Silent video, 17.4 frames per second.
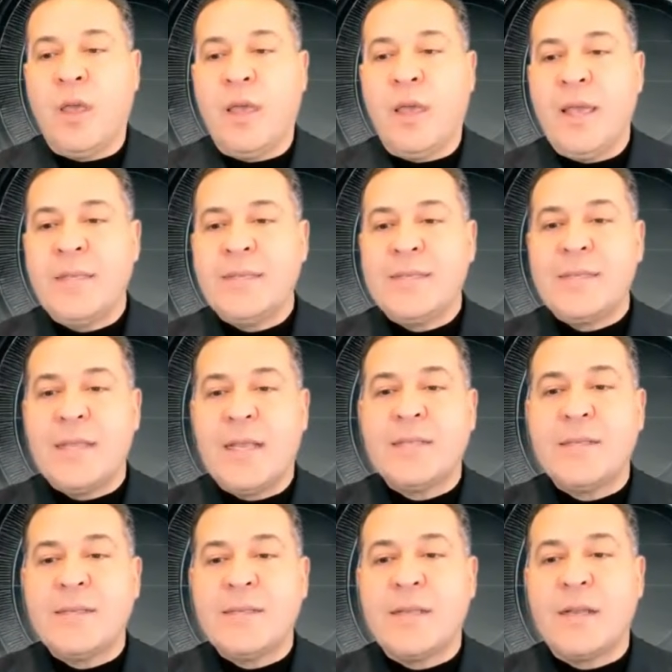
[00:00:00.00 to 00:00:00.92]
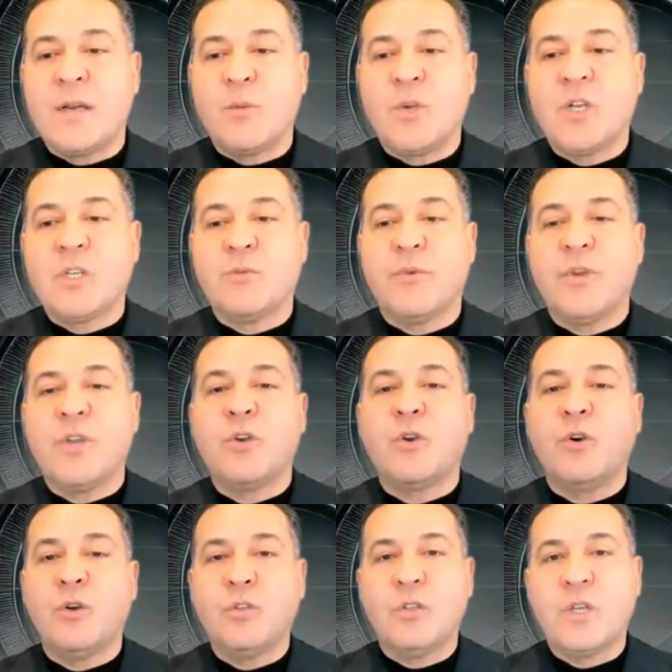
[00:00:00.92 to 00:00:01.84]
it's necessary because when you
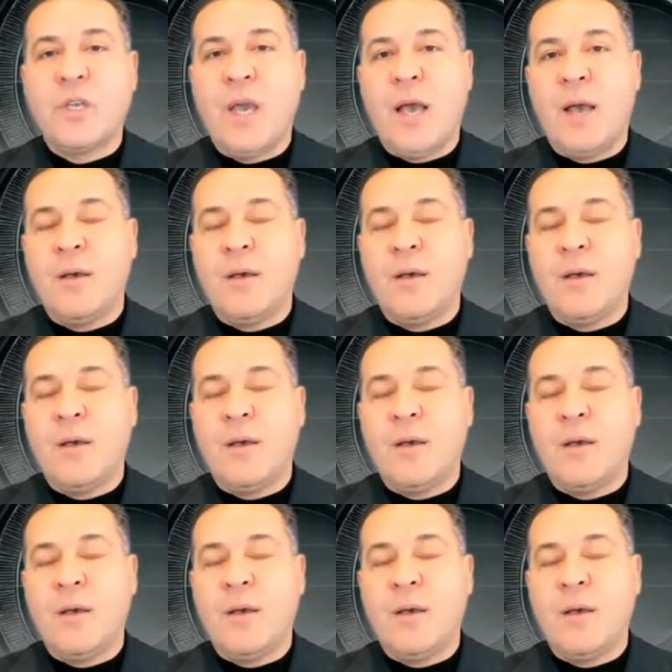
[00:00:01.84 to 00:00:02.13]
go to the